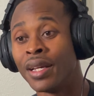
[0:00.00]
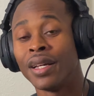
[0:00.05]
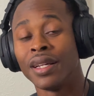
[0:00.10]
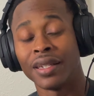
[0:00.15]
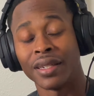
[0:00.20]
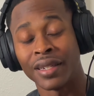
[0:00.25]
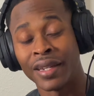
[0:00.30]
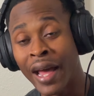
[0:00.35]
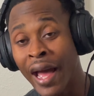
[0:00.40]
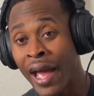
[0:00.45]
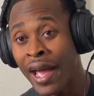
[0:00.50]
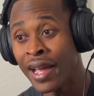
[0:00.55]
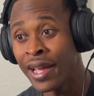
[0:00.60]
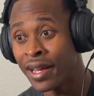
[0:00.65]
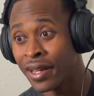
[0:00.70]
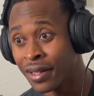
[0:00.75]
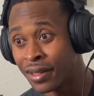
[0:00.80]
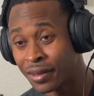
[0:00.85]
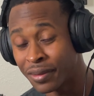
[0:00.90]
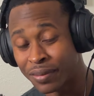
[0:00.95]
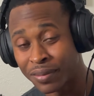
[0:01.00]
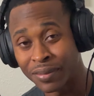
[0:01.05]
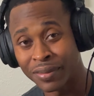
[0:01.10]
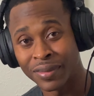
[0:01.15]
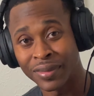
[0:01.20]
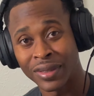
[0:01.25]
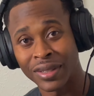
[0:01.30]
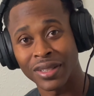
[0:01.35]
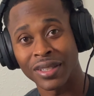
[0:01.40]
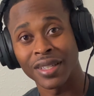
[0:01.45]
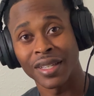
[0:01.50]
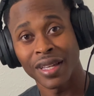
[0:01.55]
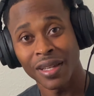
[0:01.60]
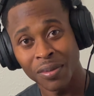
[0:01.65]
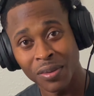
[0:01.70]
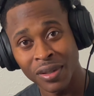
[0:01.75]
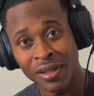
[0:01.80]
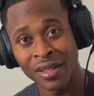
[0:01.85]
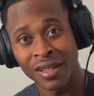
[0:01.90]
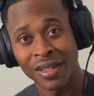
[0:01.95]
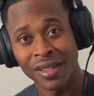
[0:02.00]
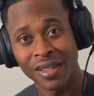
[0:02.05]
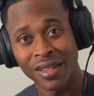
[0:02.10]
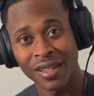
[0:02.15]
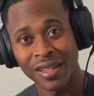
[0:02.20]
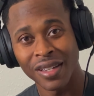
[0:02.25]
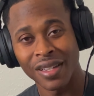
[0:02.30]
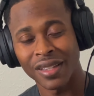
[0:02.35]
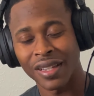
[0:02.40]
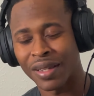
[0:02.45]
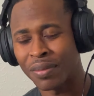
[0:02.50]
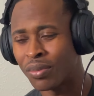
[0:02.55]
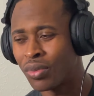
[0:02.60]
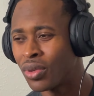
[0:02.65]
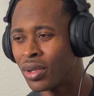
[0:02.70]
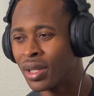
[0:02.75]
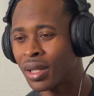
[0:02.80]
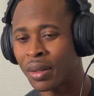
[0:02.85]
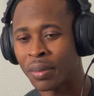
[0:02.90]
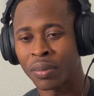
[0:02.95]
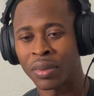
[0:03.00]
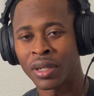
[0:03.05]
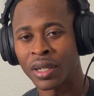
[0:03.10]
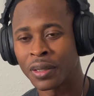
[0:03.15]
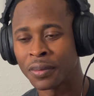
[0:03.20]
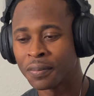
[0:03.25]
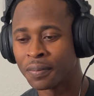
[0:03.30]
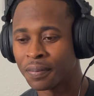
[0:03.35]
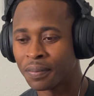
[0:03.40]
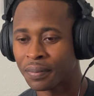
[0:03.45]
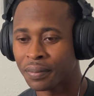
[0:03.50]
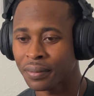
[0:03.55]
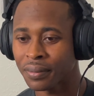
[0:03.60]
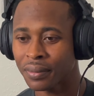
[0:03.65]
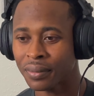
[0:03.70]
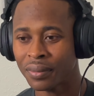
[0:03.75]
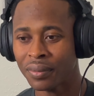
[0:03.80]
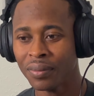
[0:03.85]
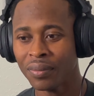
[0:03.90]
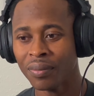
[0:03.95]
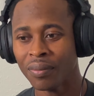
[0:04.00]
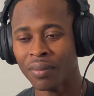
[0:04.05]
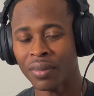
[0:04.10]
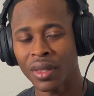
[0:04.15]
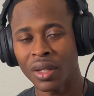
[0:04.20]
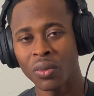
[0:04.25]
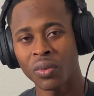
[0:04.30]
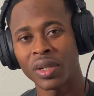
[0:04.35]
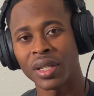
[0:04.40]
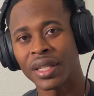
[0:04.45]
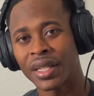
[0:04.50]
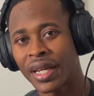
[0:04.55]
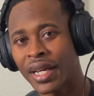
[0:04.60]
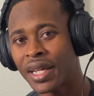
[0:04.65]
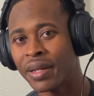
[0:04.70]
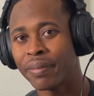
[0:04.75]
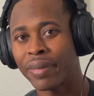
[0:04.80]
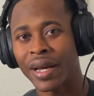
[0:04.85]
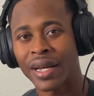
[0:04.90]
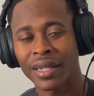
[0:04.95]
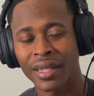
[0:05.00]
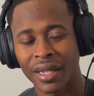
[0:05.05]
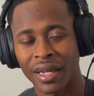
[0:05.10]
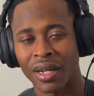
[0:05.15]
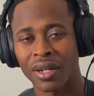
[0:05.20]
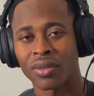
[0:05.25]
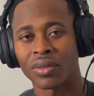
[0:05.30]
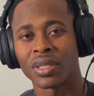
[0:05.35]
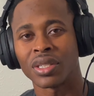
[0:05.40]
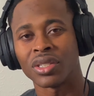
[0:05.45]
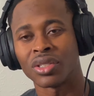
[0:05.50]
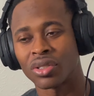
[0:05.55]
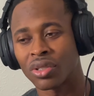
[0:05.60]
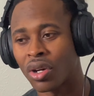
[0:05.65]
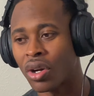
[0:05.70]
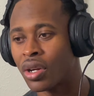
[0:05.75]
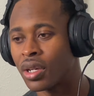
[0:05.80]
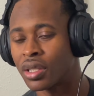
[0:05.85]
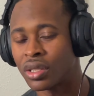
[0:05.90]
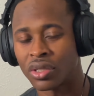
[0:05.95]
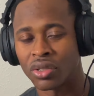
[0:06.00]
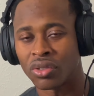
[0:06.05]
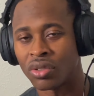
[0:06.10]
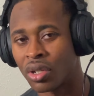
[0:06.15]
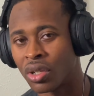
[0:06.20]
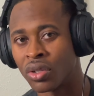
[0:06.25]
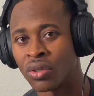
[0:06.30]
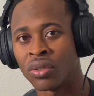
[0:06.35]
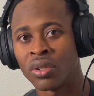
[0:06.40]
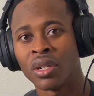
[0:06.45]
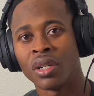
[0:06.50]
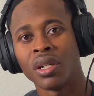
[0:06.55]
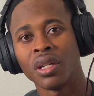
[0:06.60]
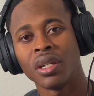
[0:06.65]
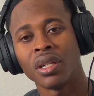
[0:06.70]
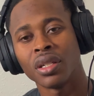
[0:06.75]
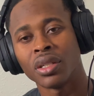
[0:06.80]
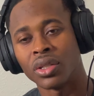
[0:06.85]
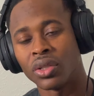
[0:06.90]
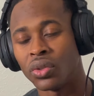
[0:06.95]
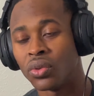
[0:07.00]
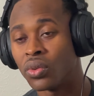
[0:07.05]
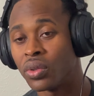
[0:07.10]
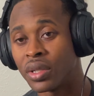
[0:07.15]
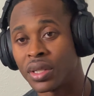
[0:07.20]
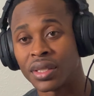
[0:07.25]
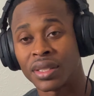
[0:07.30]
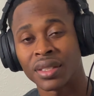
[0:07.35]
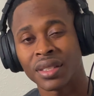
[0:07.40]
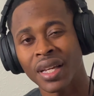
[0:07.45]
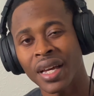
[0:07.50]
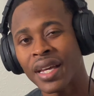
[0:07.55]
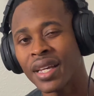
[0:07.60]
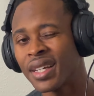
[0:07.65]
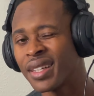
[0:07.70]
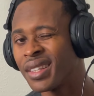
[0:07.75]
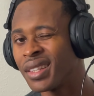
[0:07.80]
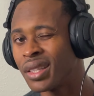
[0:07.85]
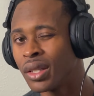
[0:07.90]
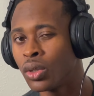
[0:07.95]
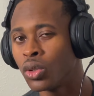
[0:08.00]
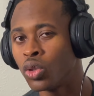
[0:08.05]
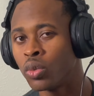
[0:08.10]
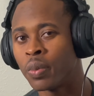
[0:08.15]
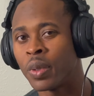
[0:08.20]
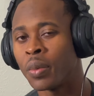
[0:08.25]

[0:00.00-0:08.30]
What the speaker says: damn. You hear me? Like, boy, like, but when he came back out, he started, doing his thing a little bit.